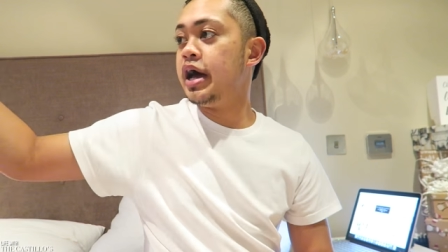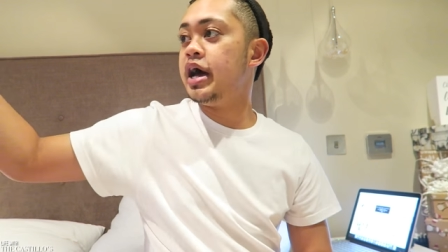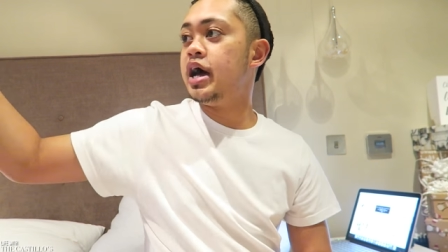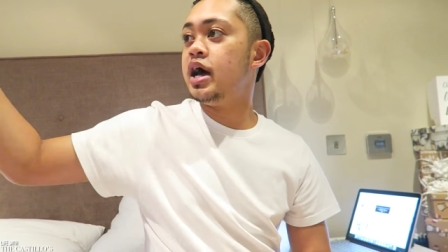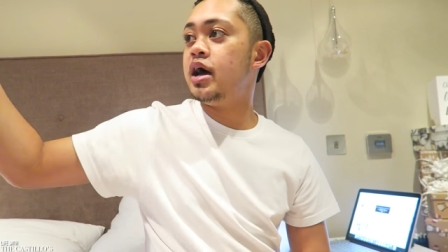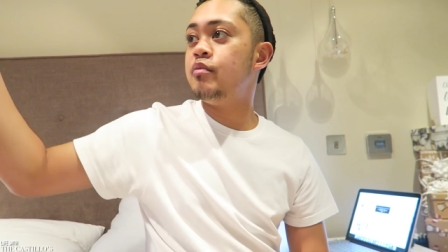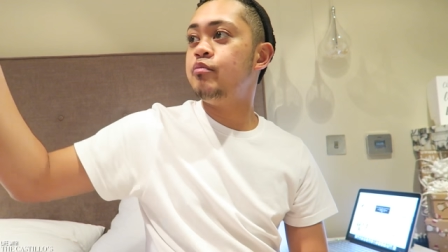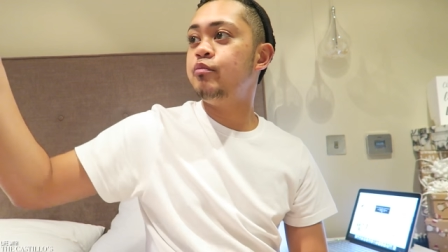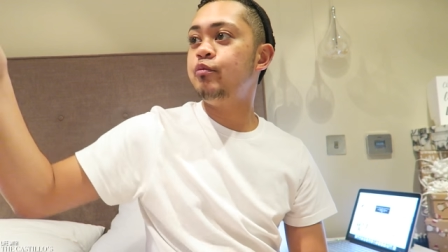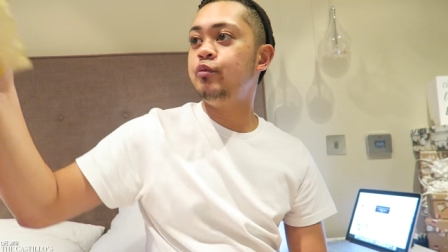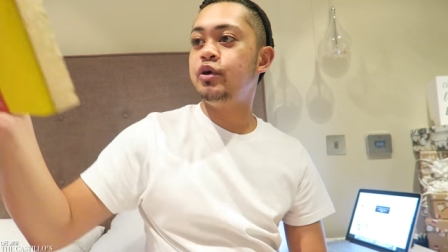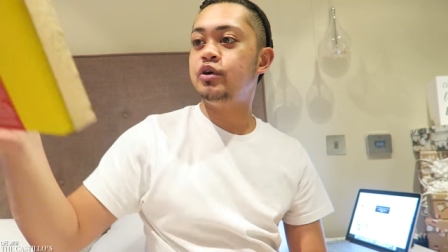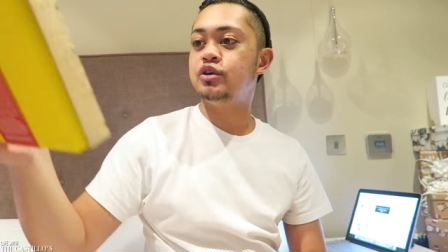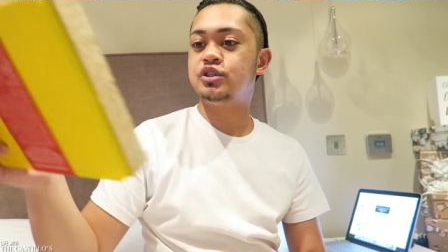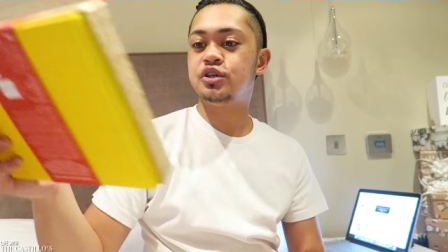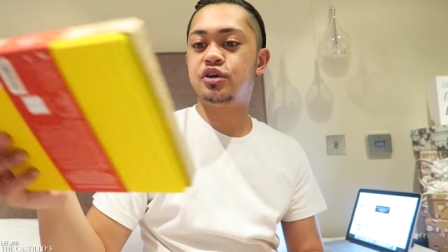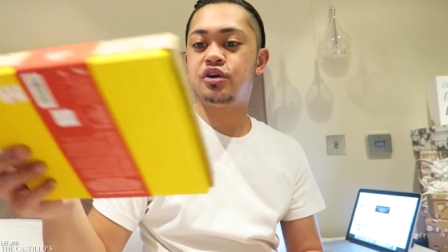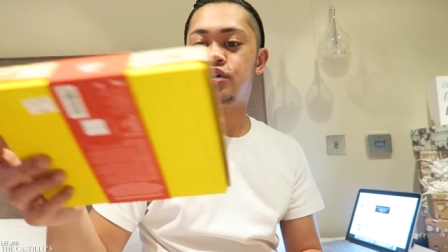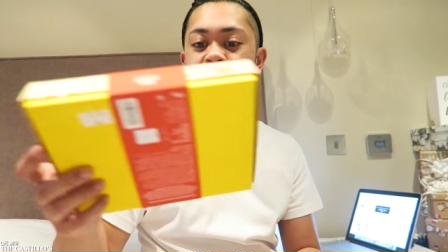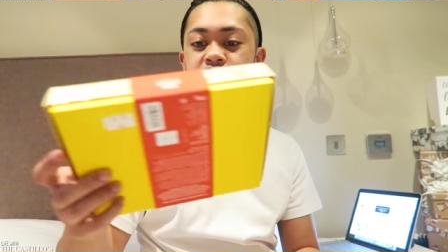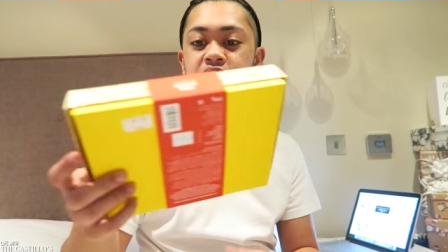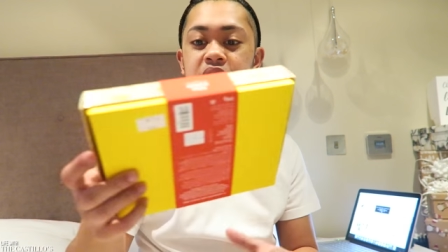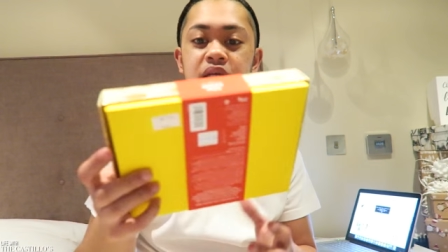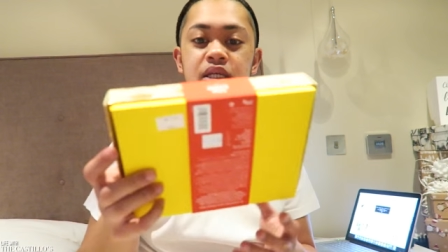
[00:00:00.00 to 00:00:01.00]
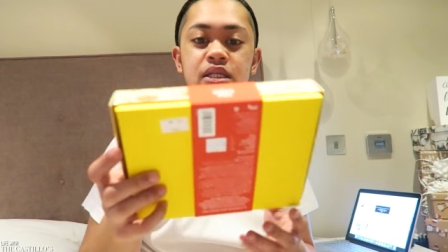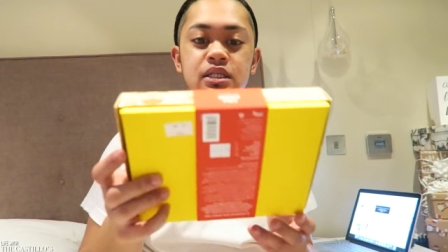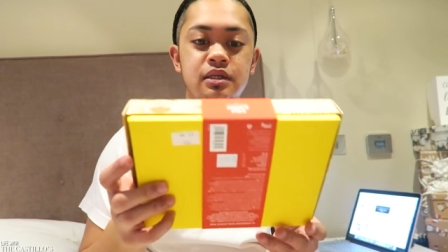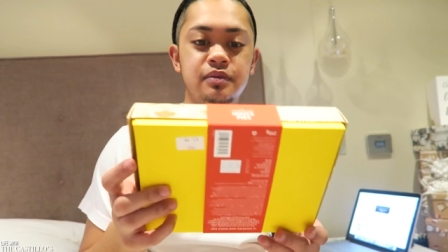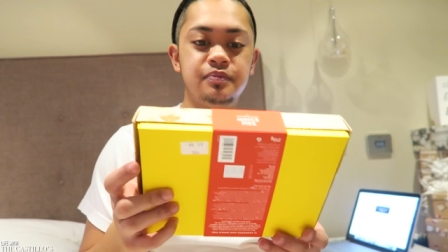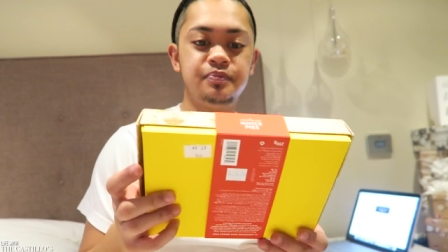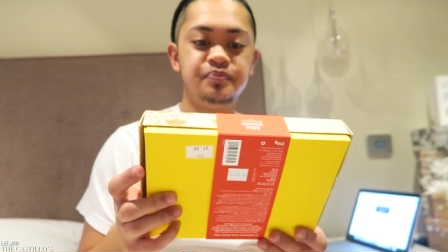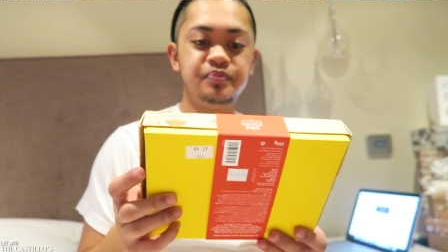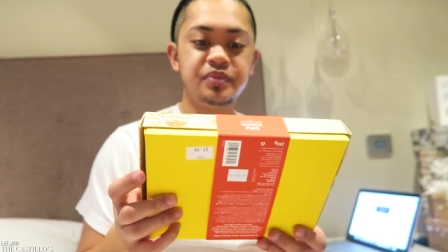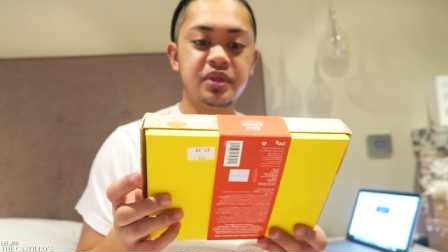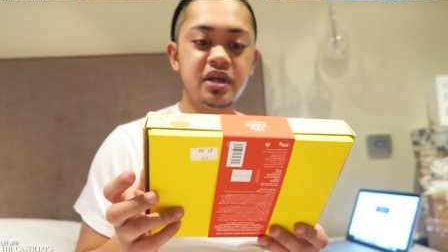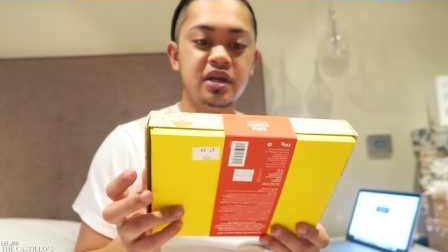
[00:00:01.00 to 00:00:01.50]
Um, we also got these.
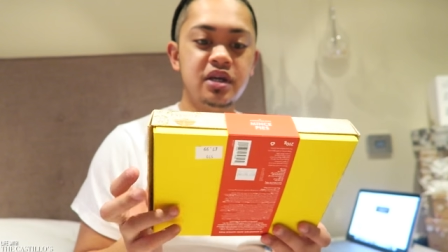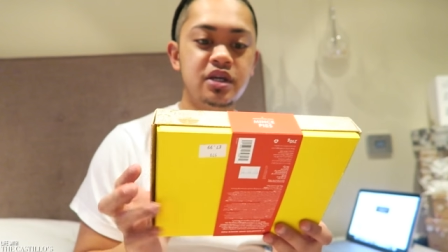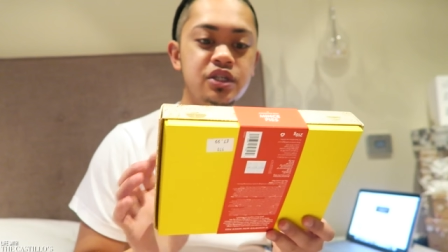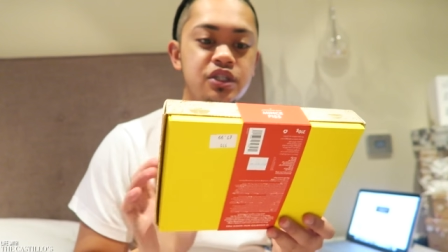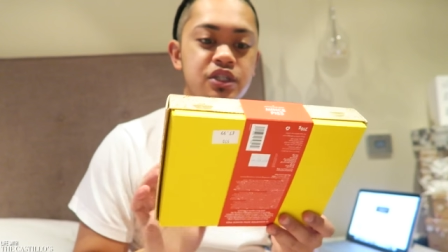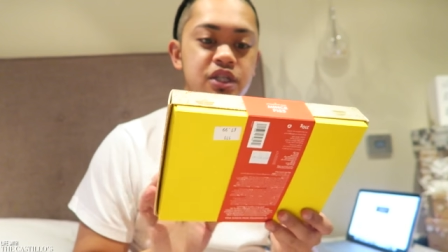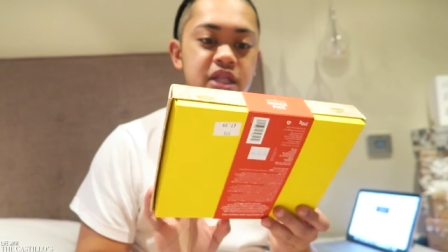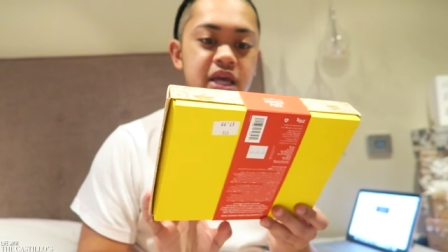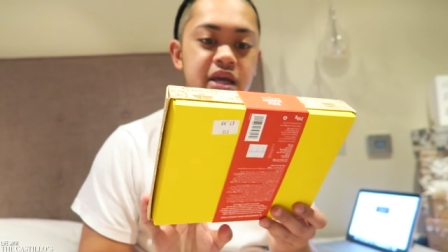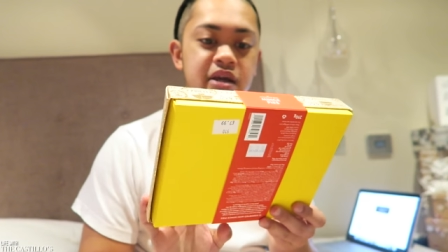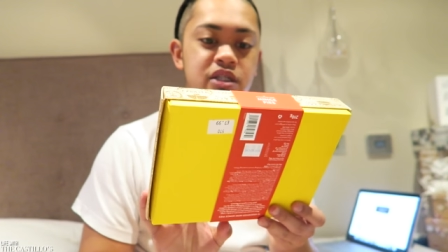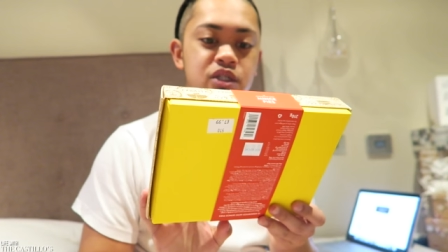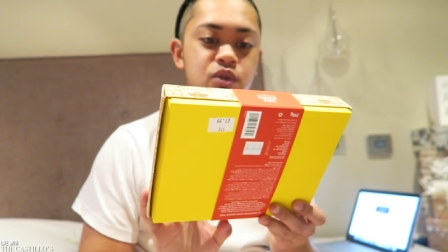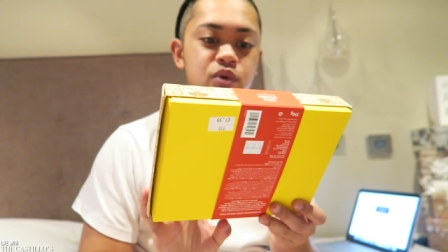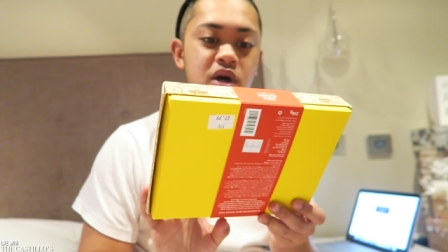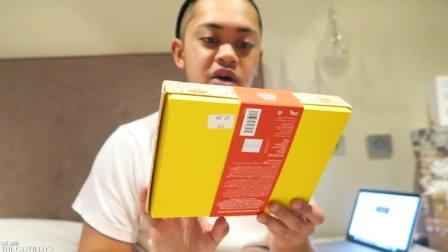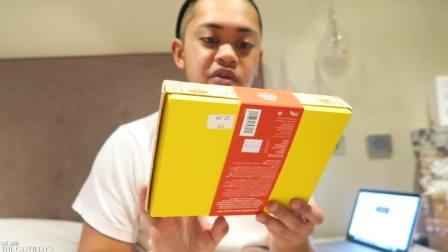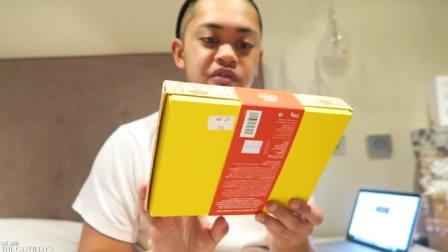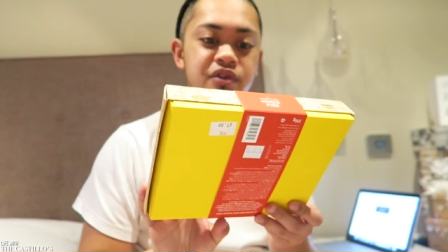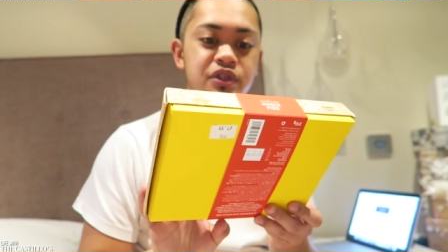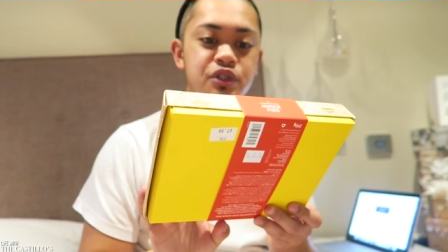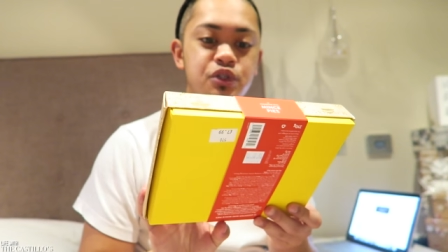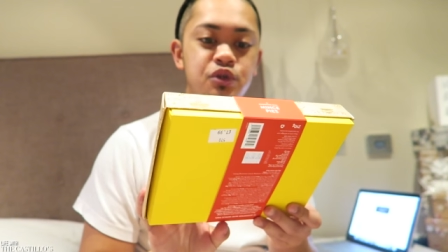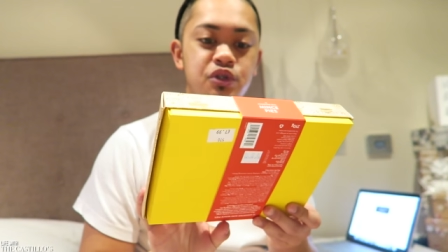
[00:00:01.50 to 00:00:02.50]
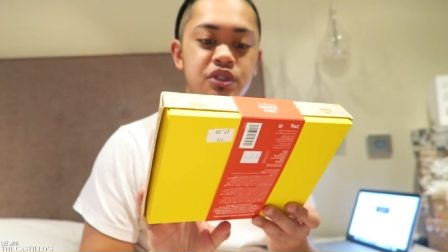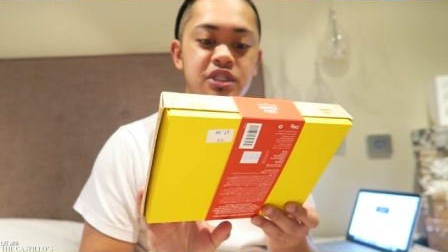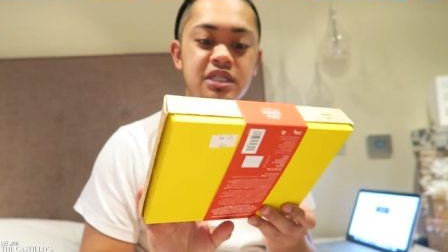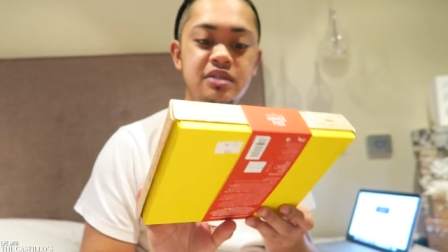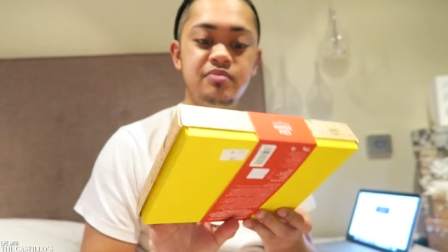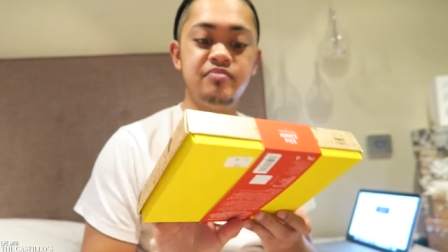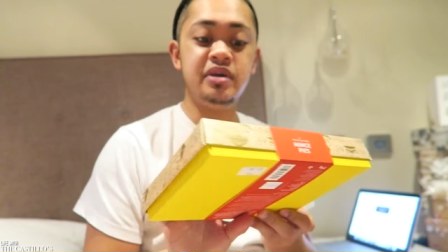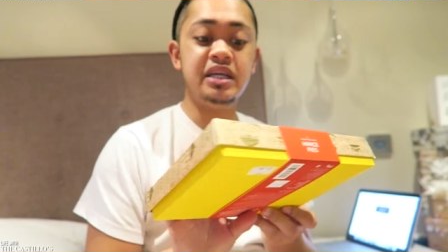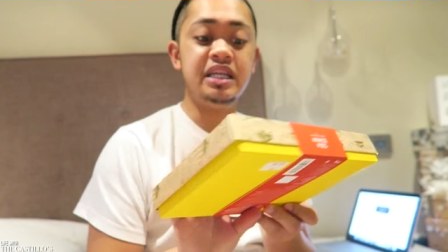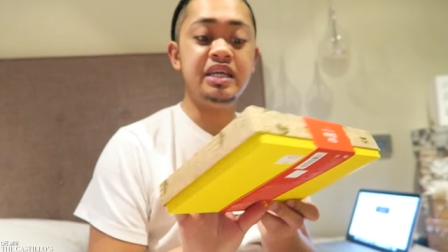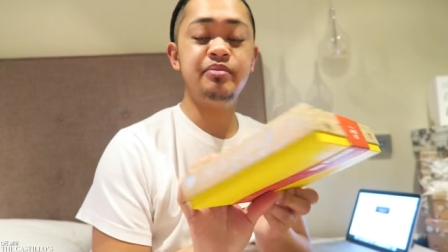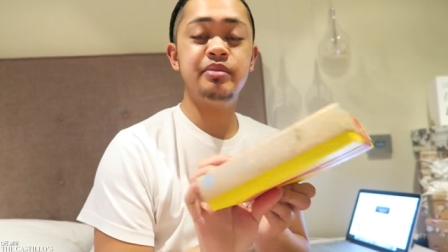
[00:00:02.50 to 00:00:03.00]
So they're twelve
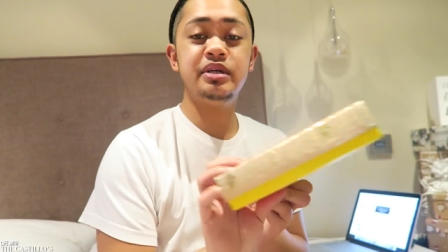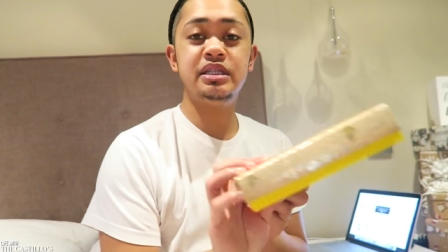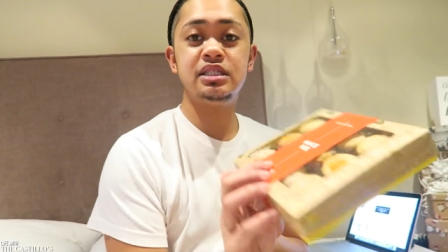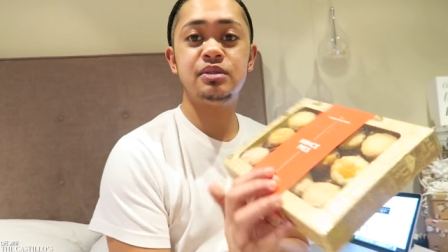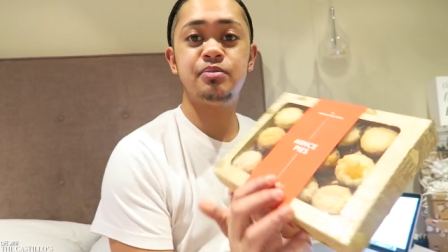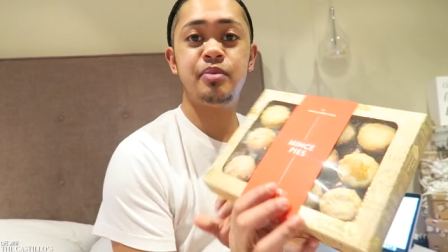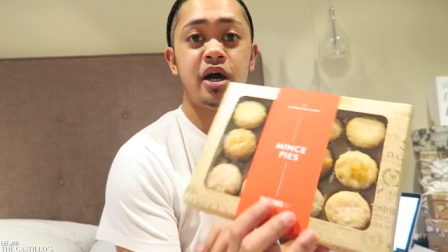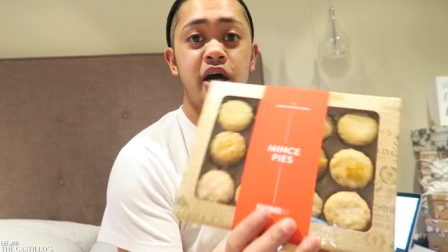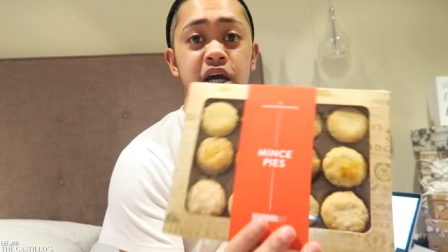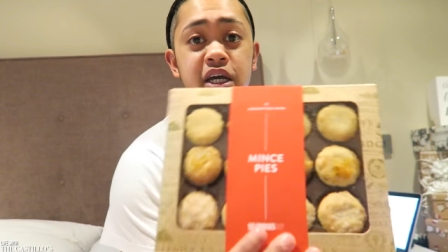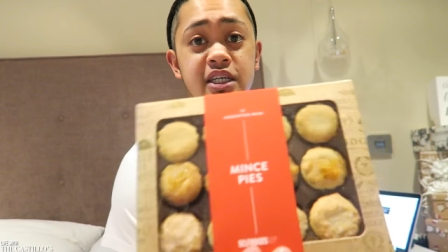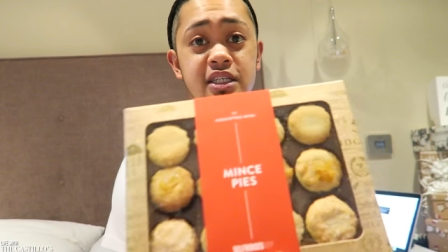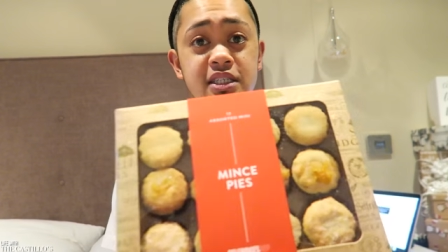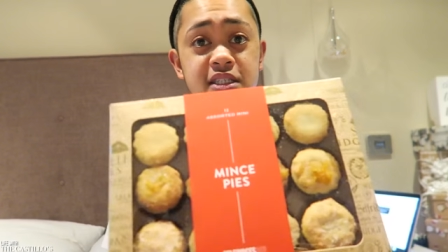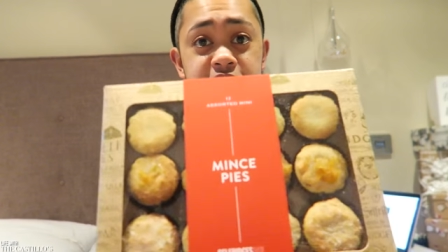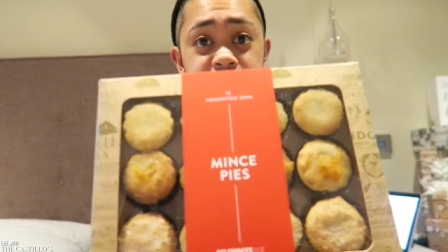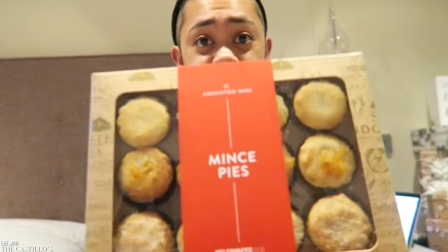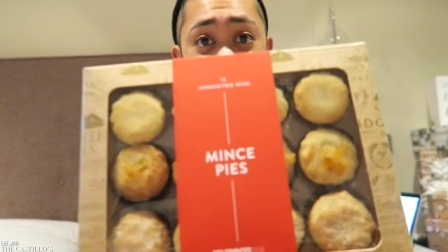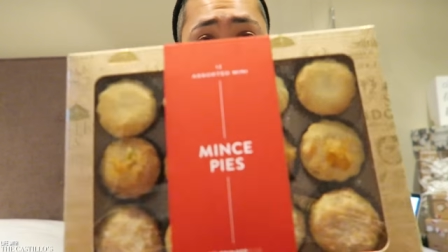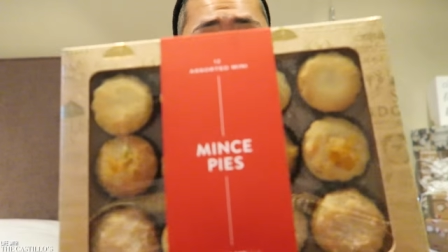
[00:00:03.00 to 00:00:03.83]
assorted mini mince pies.